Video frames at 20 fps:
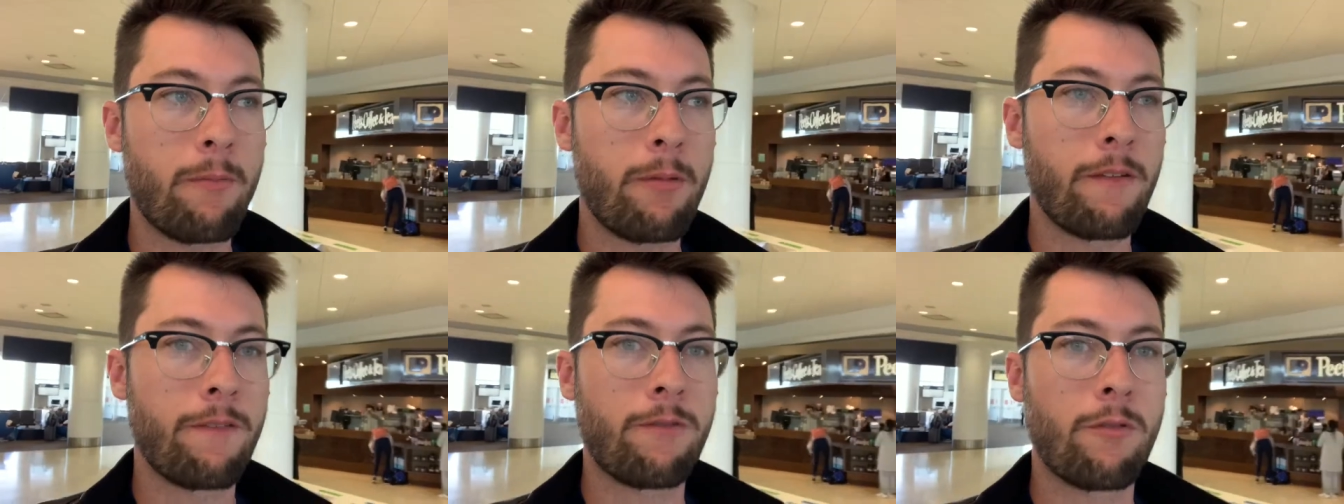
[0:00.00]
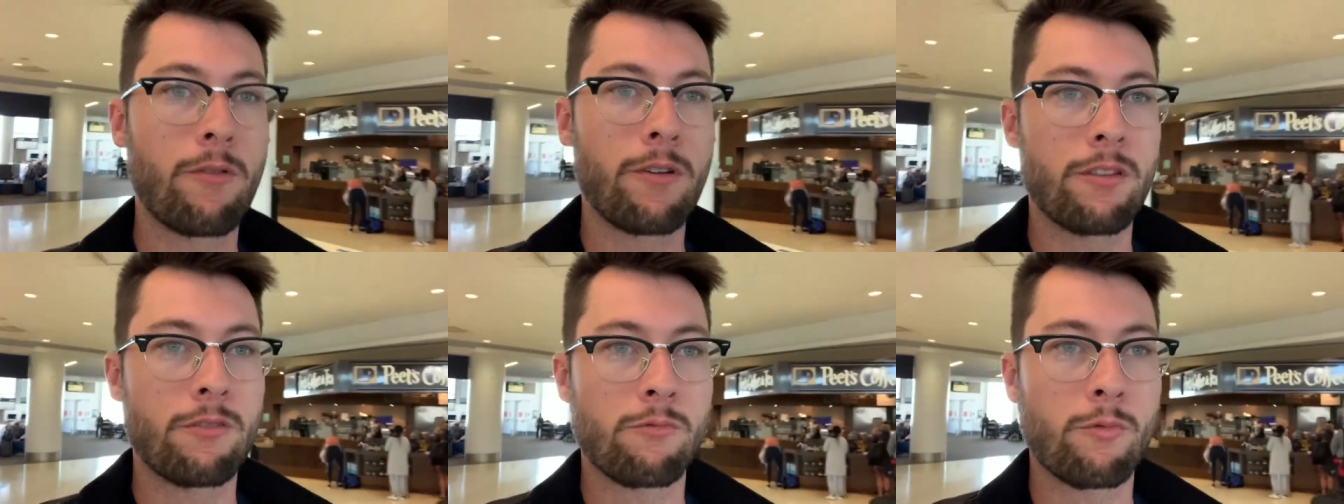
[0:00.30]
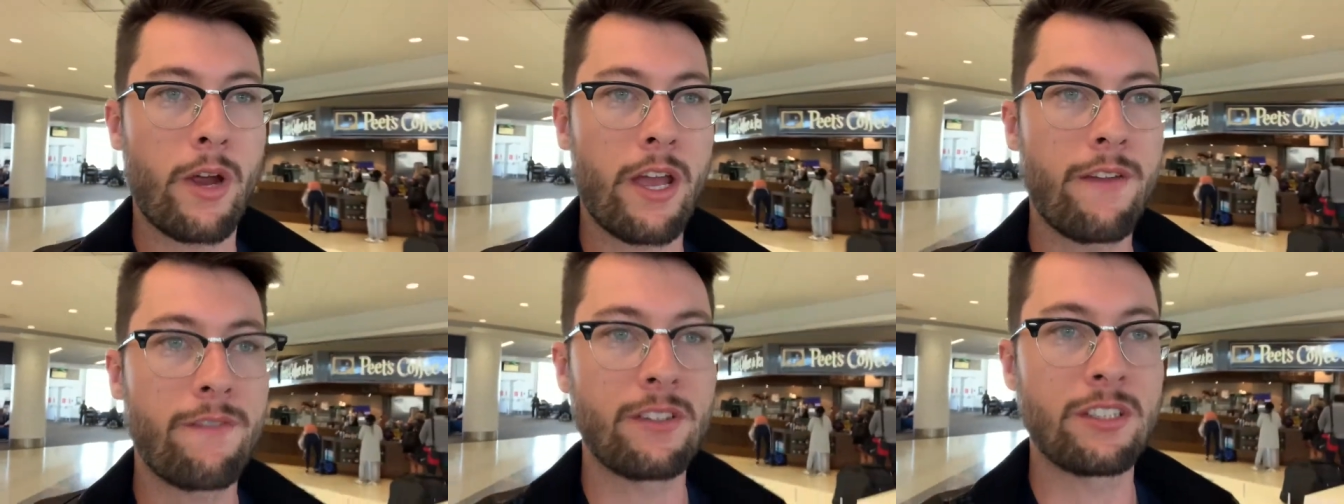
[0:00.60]
before the
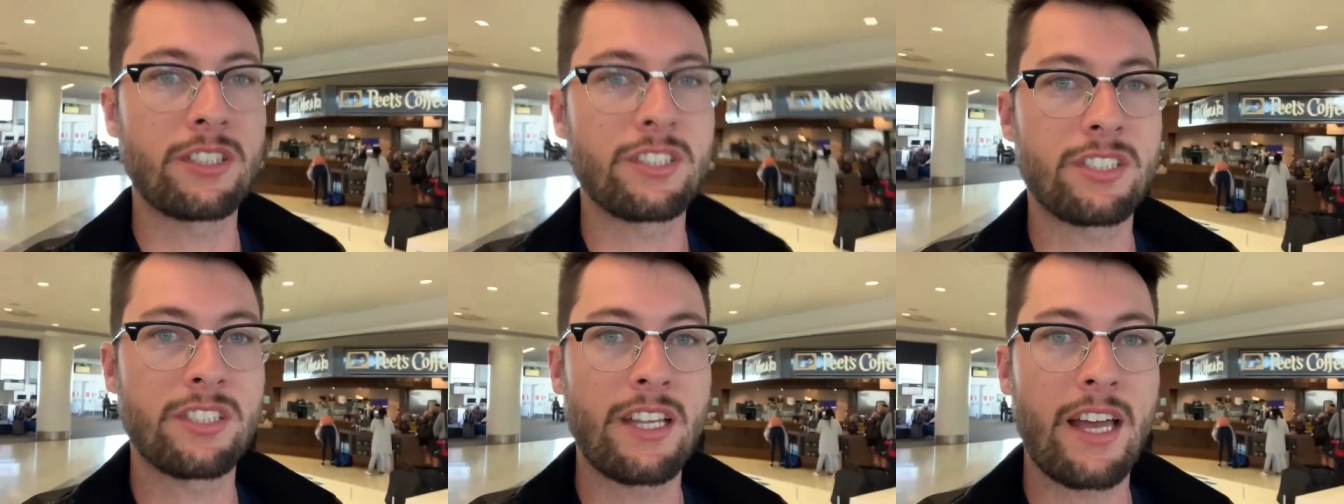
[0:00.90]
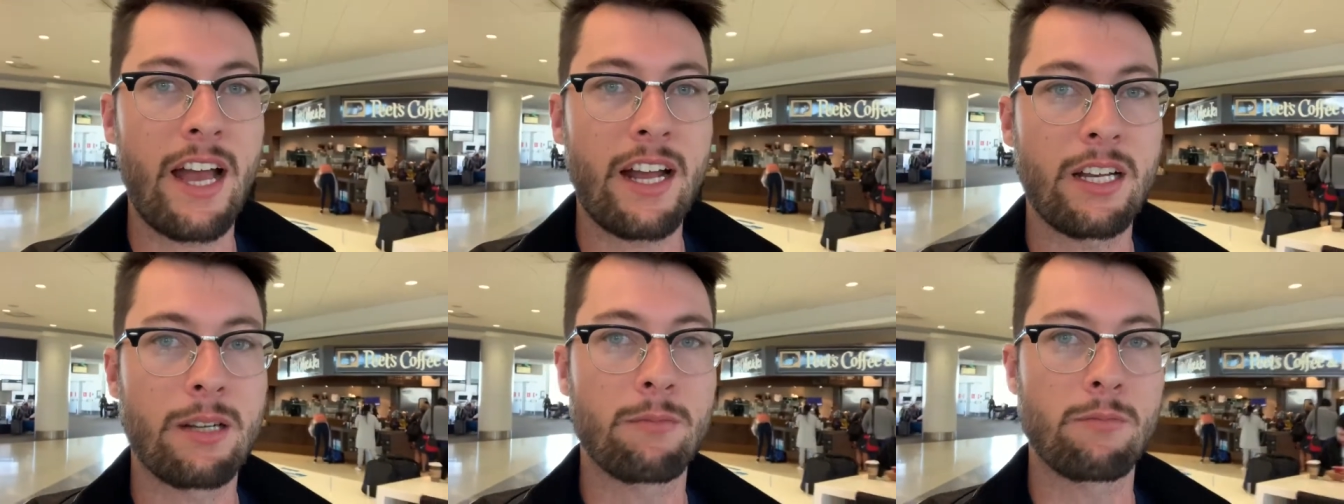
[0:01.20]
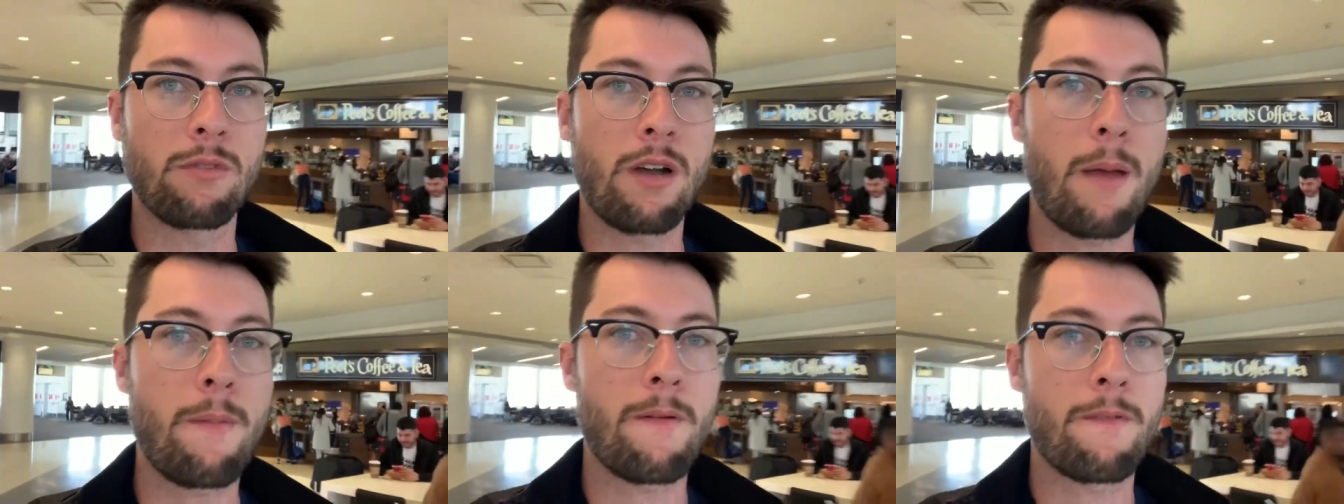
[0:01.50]
Ravens snagged him
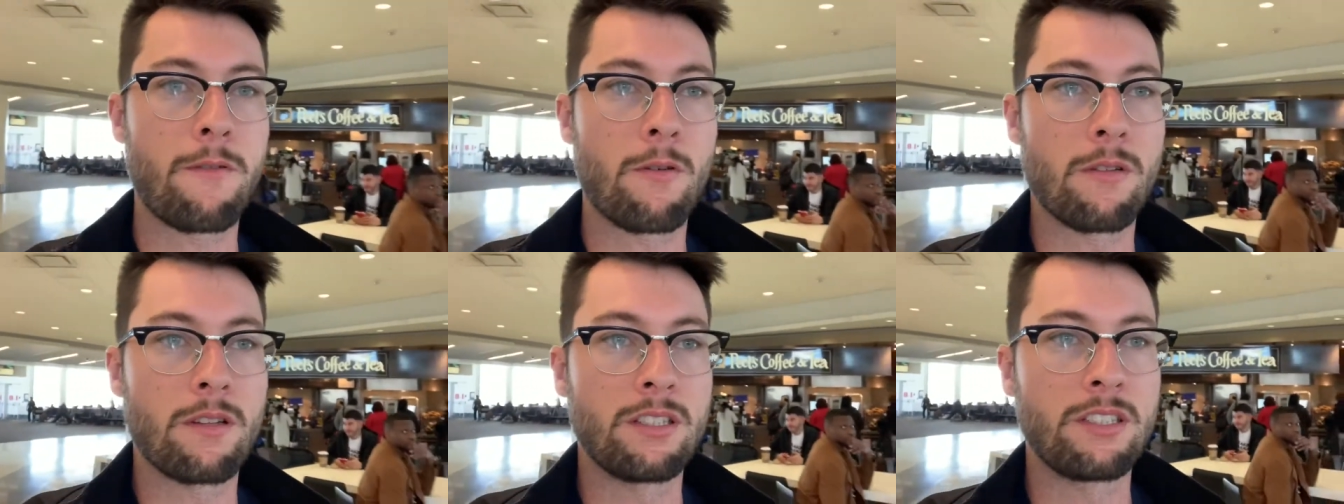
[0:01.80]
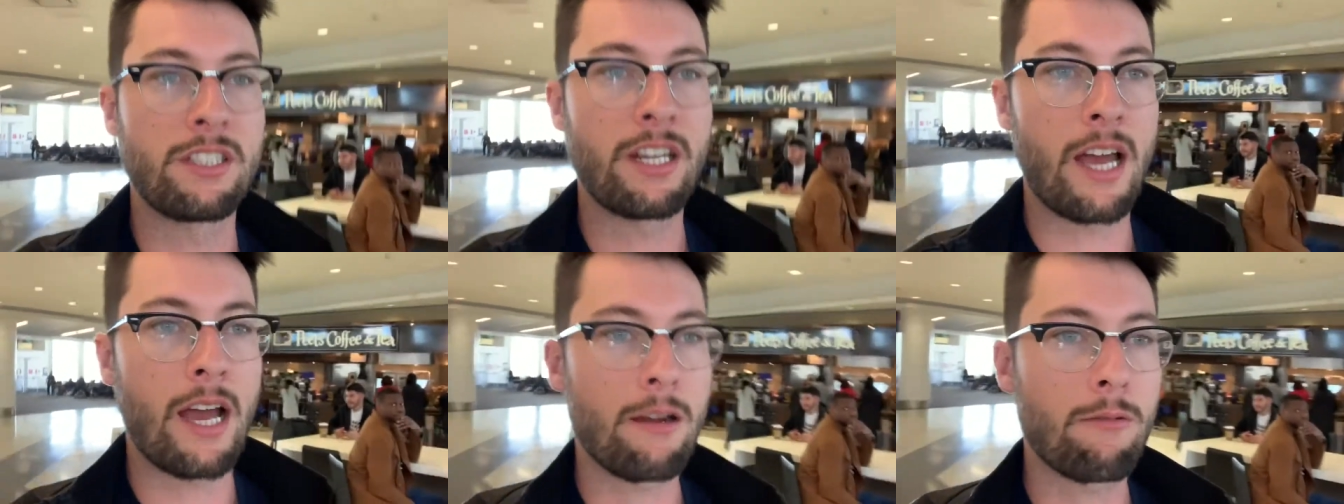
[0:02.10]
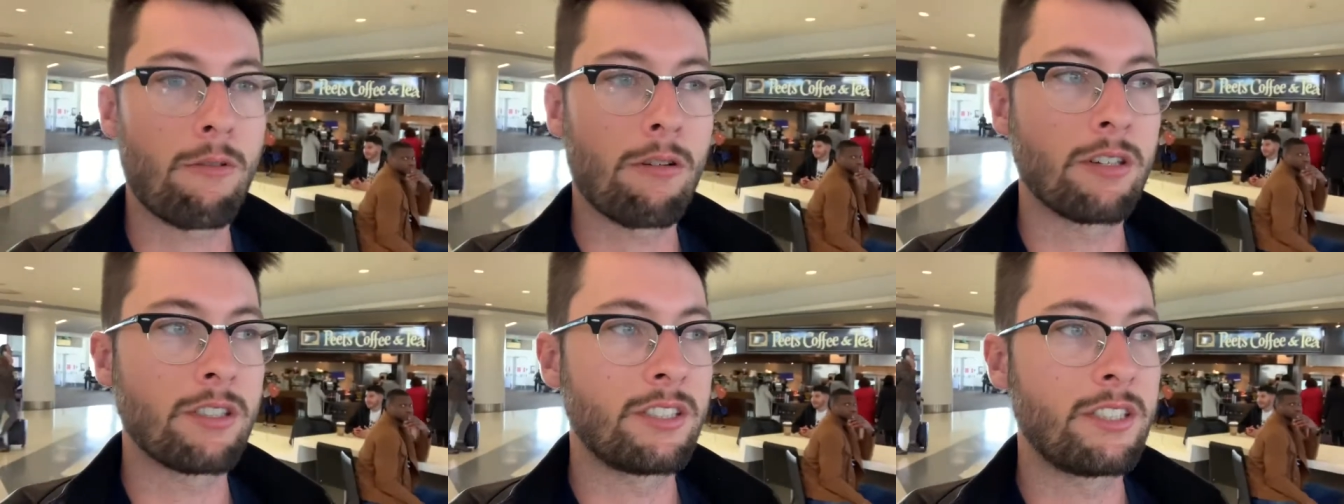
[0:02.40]
right before the
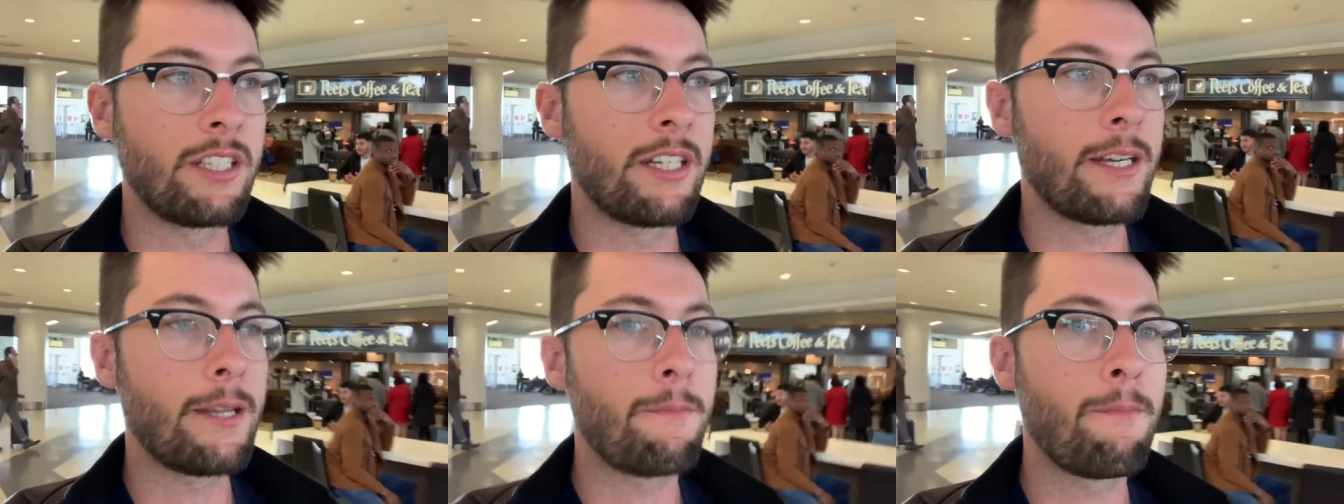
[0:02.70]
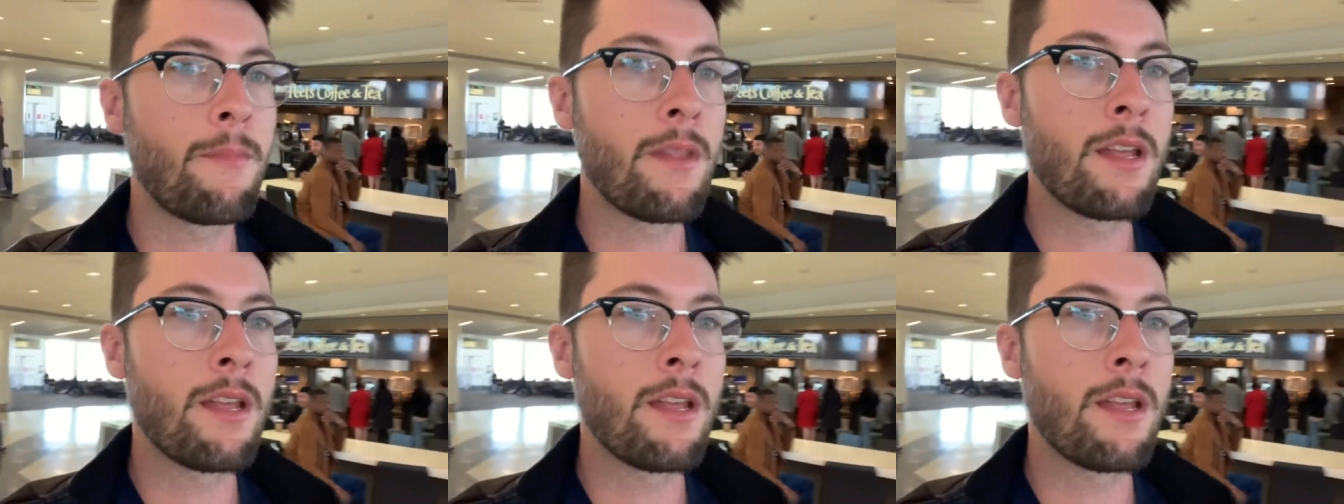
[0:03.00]
Jaguars did.